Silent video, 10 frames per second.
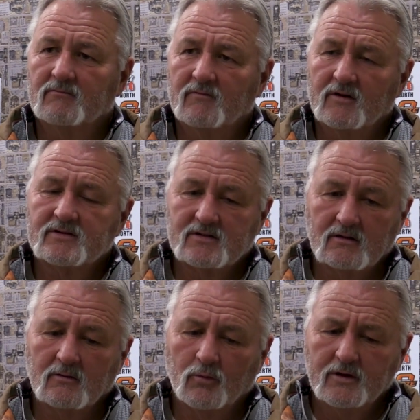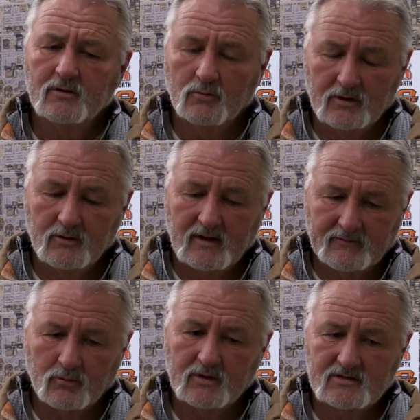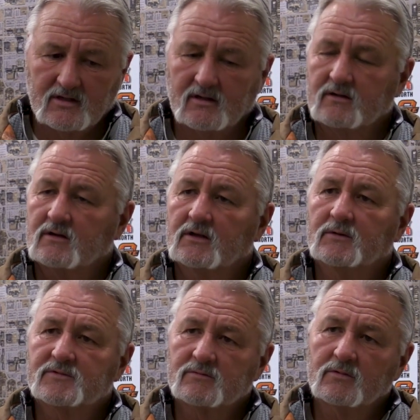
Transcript: Very seldom. We do have to reach out at times,